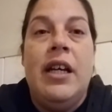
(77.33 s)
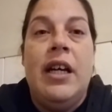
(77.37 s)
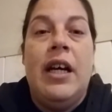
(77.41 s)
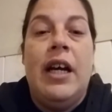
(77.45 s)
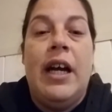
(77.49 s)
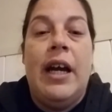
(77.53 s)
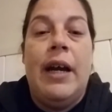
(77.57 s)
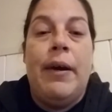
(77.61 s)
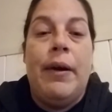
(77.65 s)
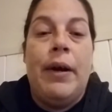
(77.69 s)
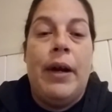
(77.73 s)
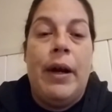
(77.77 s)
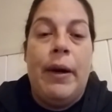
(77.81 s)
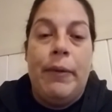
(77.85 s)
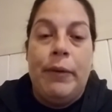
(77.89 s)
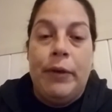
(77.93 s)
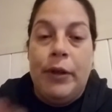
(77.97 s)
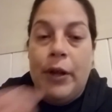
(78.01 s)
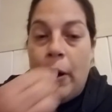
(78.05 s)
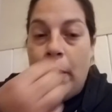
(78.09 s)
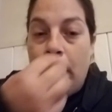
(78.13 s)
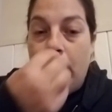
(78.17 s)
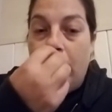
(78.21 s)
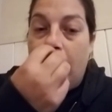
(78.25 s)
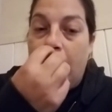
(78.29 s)
I, I would
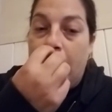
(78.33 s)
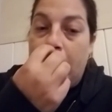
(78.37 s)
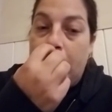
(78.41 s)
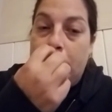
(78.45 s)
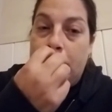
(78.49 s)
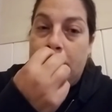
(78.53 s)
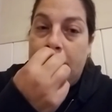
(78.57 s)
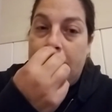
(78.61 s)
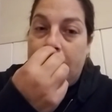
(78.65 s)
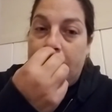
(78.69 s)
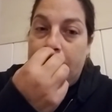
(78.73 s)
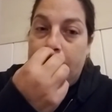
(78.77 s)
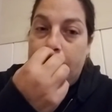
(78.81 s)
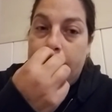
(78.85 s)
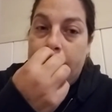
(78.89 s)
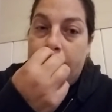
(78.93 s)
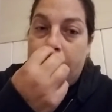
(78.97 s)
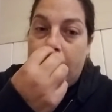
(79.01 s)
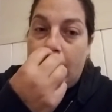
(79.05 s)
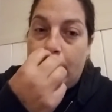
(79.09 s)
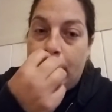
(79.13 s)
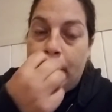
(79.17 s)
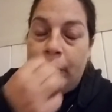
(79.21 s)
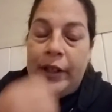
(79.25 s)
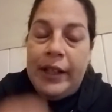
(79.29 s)
go on, but
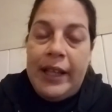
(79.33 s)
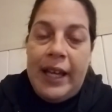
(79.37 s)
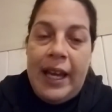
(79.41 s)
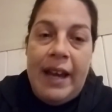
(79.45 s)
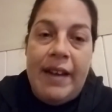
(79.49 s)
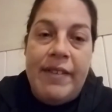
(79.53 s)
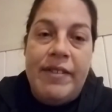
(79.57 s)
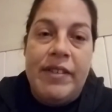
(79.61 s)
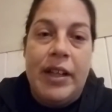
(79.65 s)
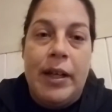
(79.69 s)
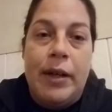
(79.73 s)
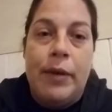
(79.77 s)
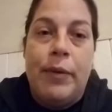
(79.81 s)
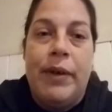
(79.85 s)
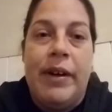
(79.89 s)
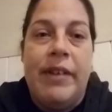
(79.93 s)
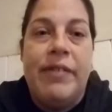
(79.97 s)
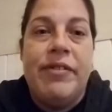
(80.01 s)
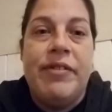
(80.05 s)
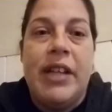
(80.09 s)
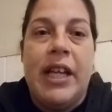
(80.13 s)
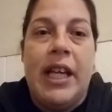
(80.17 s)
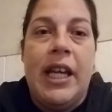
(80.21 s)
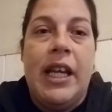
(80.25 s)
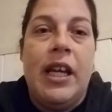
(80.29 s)
I'm really having a
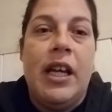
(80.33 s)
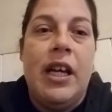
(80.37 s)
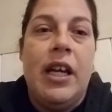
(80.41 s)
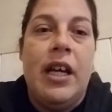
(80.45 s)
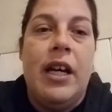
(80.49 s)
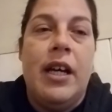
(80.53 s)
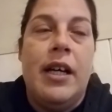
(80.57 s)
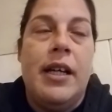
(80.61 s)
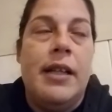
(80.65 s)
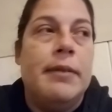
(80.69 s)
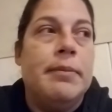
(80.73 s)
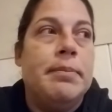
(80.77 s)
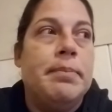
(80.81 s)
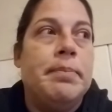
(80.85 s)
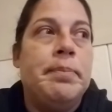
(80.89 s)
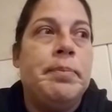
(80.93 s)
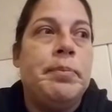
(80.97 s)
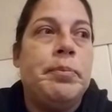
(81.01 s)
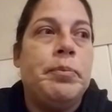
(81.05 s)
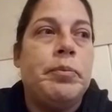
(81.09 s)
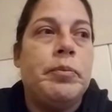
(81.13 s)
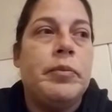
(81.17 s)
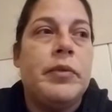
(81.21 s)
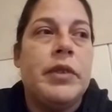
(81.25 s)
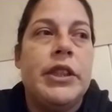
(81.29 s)
rough day. Um,
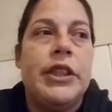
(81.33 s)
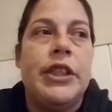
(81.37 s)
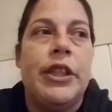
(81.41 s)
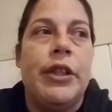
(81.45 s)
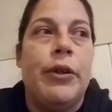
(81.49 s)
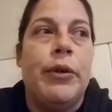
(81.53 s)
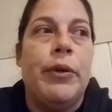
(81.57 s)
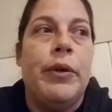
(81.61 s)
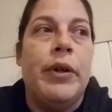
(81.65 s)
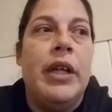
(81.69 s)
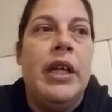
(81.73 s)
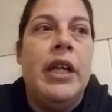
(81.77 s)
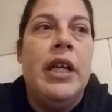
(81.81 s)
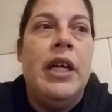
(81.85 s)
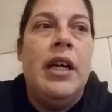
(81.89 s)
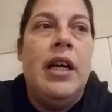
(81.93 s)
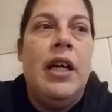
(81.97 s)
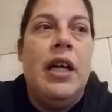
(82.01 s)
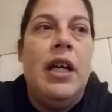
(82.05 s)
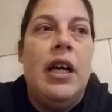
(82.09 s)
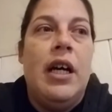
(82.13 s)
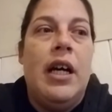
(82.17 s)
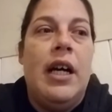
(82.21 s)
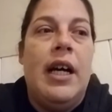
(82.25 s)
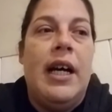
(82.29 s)
so
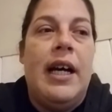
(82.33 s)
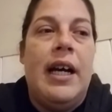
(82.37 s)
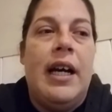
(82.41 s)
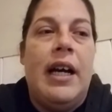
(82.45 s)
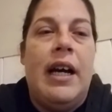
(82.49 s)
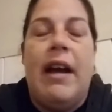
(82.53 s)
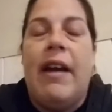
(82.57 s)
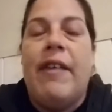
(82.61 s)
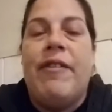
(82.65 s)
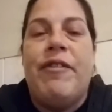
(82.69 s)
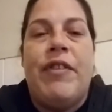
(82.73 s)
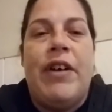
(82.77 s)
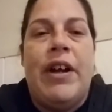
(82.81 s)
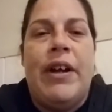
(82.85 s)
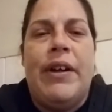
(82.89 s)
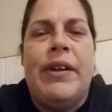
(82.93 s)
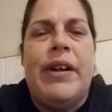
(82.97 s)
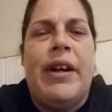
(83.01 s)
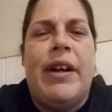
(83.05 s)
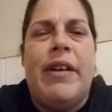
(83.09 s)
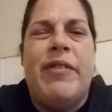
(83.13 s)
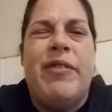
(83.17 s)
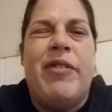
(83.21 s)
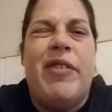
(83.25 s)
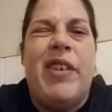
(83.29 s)
uh, I found
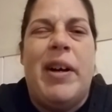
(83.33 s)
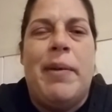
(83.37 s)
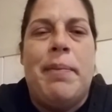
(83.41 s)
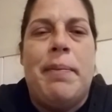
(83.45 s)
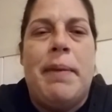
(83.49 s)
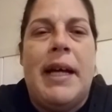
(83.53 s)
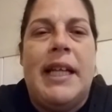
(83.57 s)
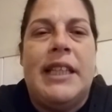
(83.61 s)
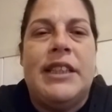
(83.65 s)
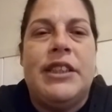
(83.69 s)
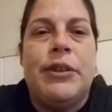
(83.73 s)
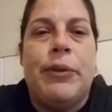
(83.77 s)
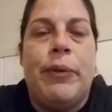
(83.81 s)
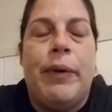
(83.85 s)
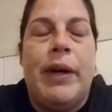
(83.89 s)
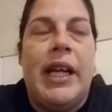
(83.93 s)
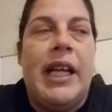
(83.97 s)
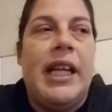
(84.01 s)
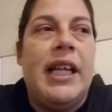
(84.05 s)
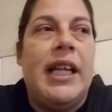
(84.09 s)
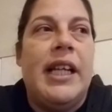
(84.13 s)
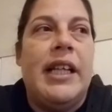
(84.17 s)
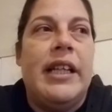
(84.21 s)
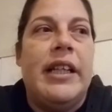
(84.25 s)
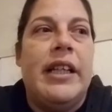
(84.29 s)
that a friend passed
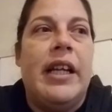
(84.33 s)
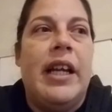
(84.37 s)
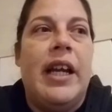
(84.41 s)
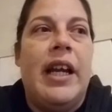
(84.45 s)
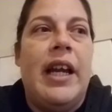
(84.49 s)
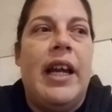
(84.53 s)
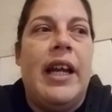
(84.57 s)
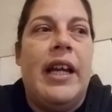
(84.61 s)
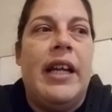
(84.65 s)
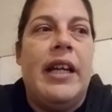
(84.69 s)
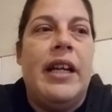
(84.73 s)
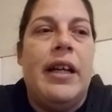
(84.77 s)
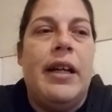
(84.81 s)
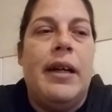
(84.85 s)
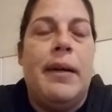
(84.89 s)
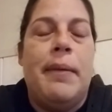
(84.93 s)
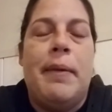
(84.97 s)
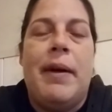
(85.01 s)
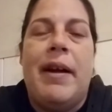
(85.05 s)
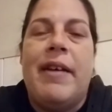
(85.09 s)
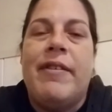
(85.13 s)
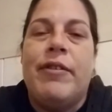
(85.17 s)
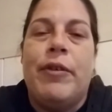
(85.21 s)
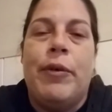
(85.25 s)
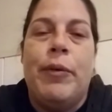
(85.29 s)
away, and and I'm
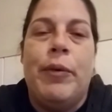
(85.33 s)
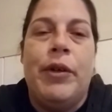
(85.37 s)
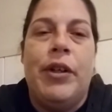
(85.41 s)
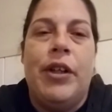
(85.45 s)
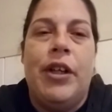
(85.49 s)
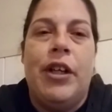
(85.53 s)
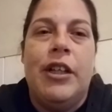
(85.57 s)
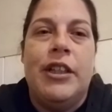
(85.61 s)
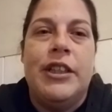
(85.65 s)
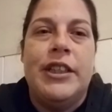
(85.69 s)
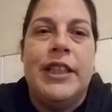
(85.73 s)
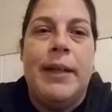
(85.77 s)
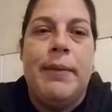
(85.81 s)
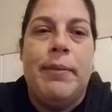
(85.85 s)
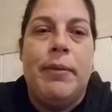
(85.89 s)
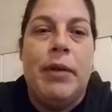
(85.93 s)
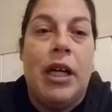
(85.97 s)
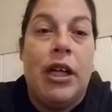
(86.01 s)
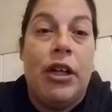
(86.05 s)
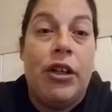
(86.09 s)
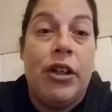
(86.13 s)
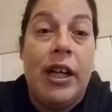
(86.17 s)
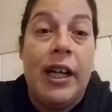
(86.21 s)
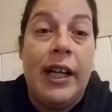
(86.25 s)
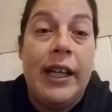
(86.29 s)
having a real hard time
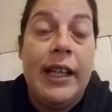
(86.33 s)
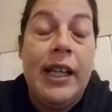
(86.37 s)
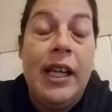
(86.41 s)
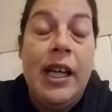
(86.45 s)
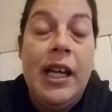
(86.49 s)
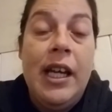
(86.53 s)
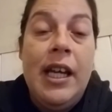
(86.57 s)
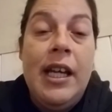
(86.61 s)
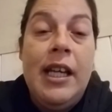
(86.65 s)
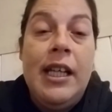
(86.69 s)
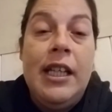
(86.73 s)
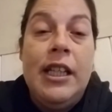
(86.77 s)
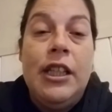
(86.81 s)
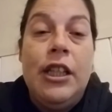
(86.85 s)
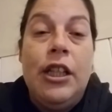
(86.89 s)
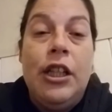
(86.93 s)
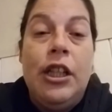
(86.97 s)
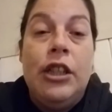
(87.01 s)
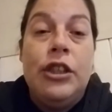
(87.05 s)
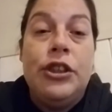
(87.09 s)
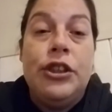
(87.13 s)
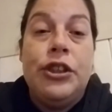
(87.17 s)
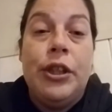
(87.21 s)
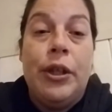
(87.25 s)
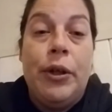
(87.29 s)
not crying.
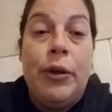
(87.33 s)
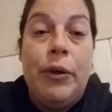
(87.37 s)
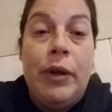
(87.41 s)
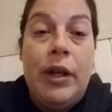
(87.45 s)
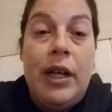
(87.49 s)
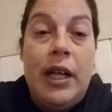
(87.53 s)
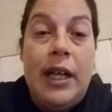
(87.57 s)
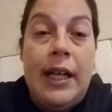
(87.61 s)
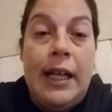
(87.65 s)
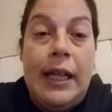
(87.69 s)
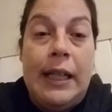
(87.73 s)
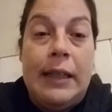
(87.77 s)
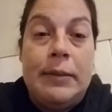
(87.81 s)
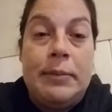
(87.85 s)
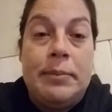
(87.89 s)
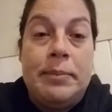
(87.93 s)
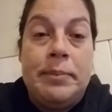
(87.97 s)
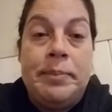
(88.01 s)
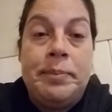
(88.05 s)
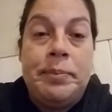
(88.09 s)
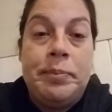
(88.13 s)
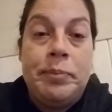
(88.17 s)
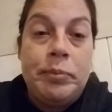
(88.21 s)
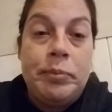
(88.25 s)
So, um,